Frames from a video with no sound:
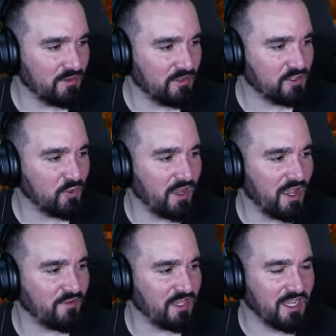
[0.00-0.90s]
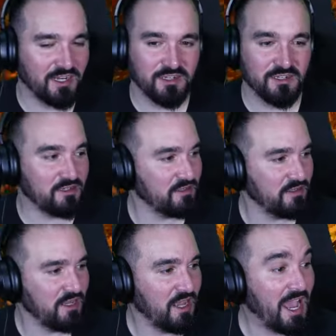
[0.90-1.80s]
Do I have a cannon?
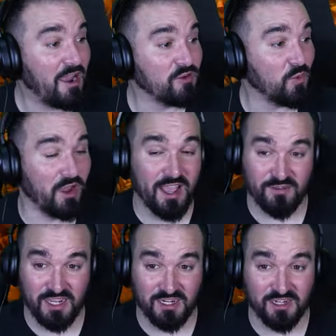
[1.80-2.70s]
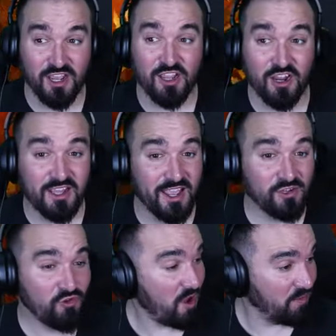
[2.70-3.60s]
How do I have a cannon? Got it a
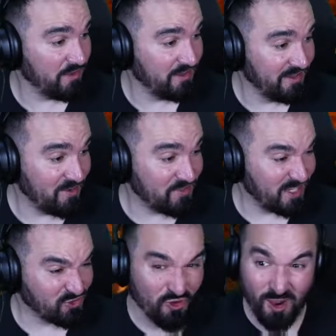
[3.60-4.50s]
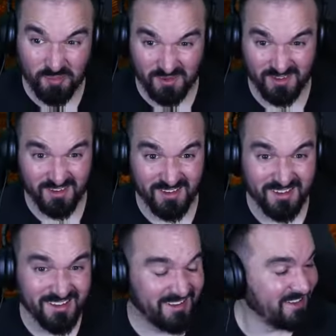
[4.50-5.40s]
trap. It was in a drop.
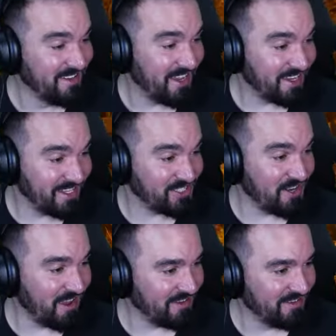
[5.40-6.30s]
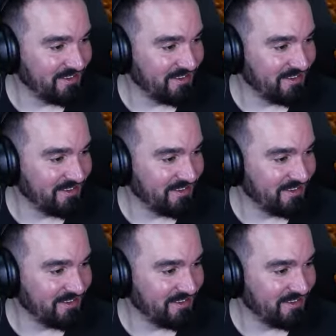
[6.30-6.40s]
I kid you not.